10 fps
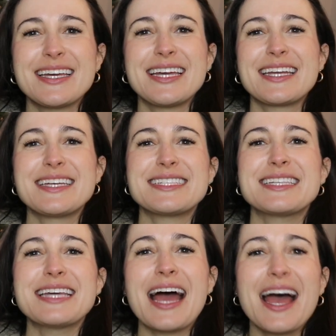It is
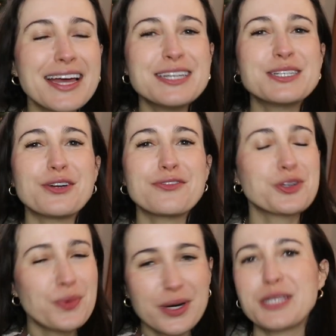the end of
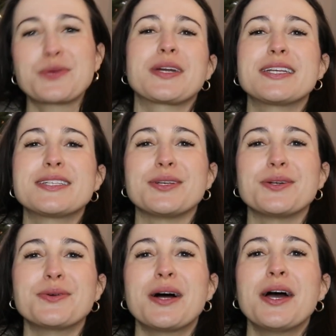
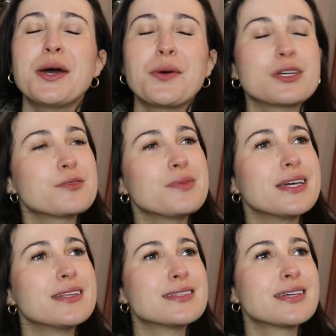2022, which
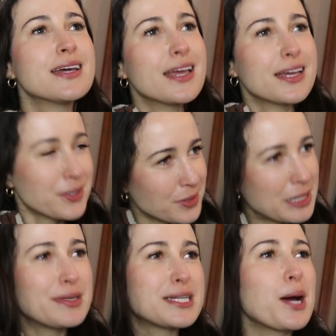means it can
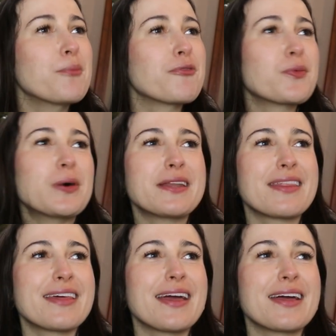only be time for one
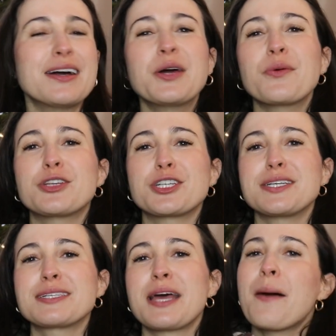thing, which
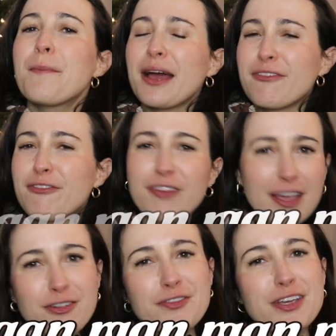is my
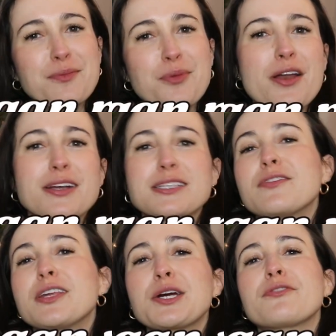favorite vegan products of
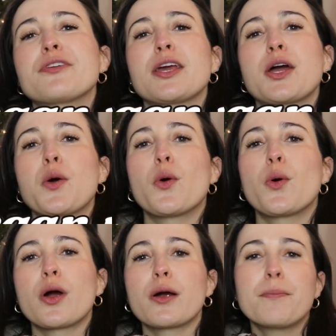the year video,
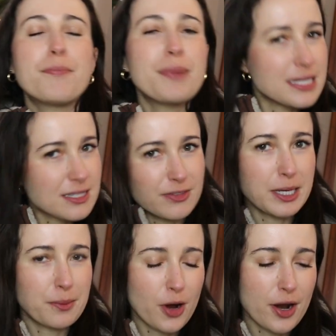or best
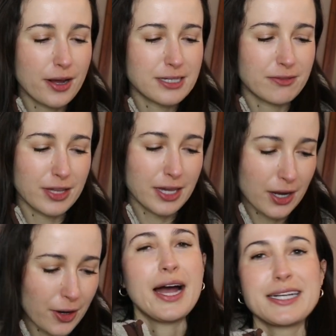vegan products of the
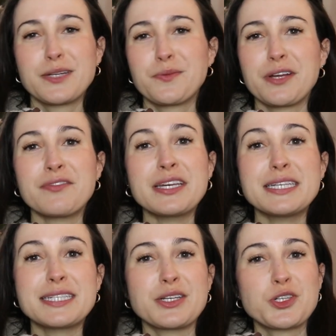year. I did one of
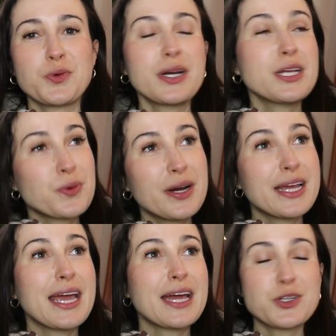these in
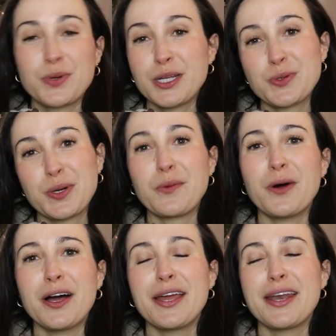2020 and
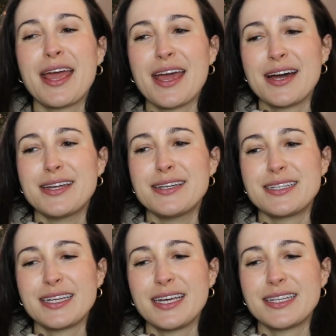2021,
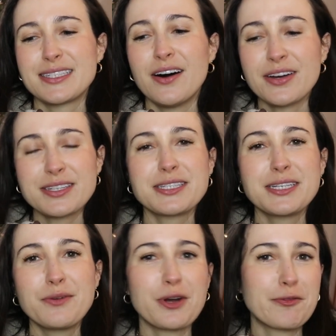and it's
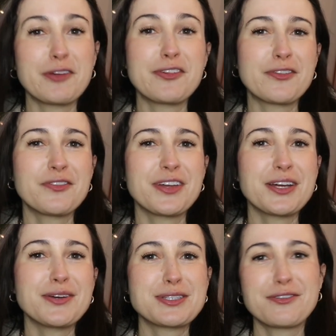honestly one of my favorite
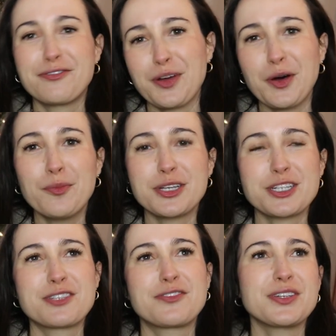videos to film. It
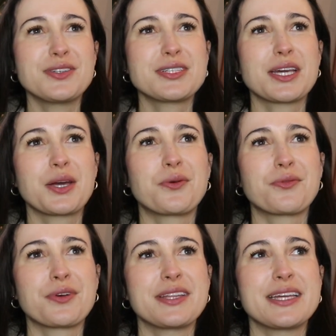just feels like a
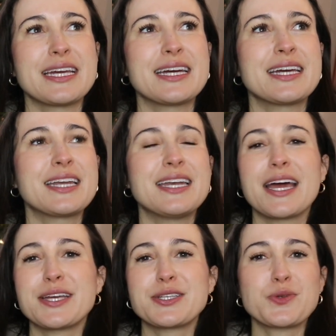really
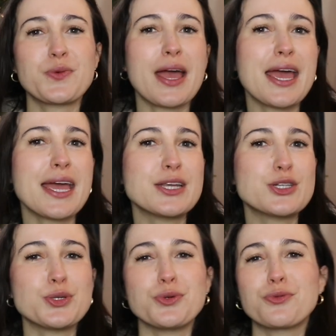nice way
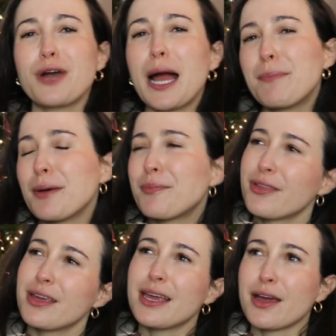to wrap up
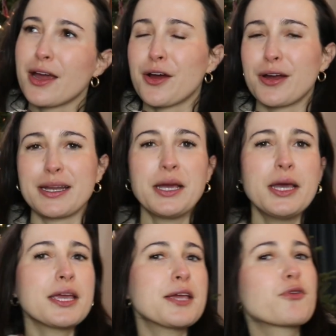the year and
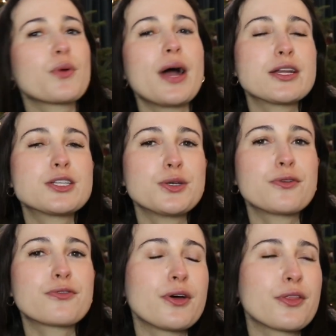give
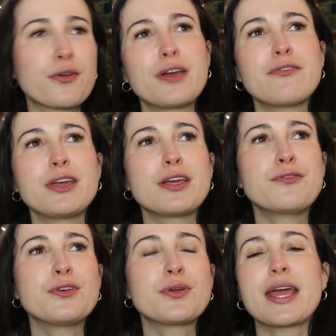gratitude for all the great vegan
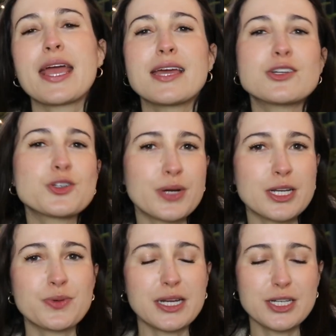food I ate in
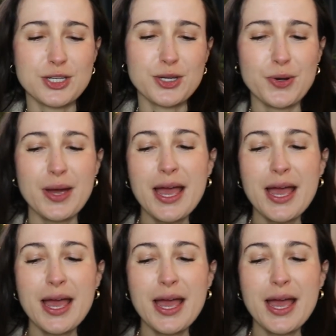2022